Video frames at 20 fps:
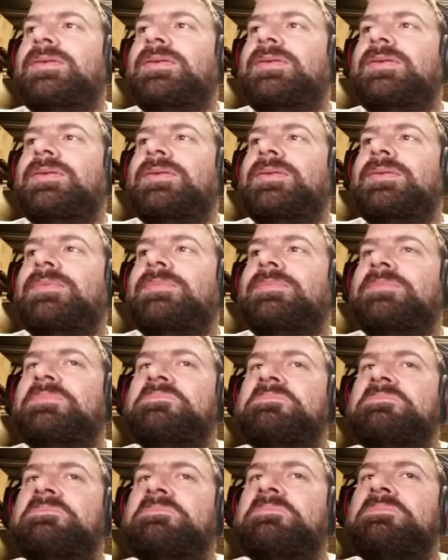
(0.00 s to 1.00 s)

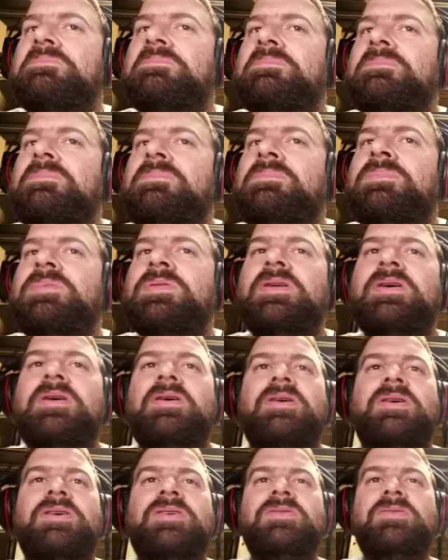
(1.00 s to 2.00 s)
Save.
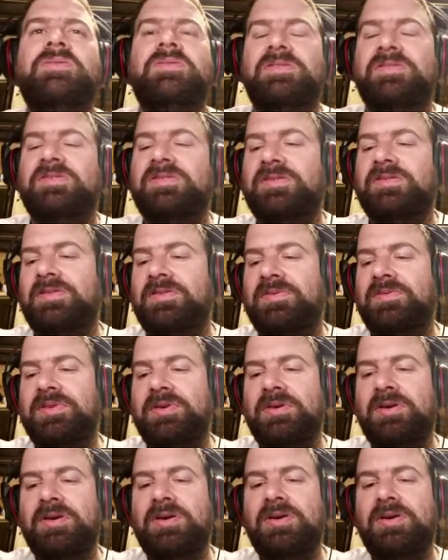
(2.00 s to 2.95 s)
And messing around.